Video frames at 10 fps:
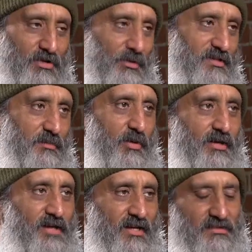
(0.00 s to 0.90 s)
towards the
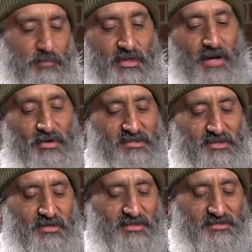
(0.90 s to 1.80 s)
podcast, but now I
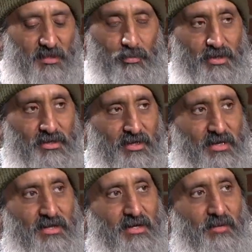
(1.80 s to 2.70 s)
started the separate
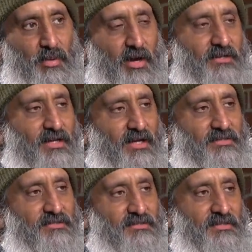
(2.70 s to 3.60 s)

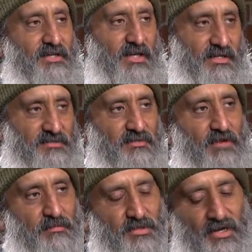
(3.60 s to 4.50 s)
podcast
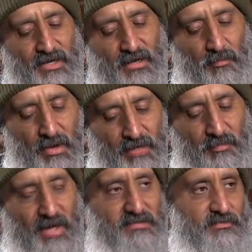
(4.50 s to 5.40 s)
Instagram, so I got to get mine
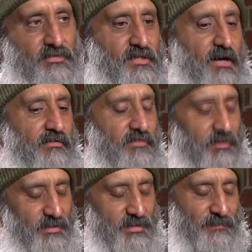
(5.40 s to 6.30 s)
back to photography. But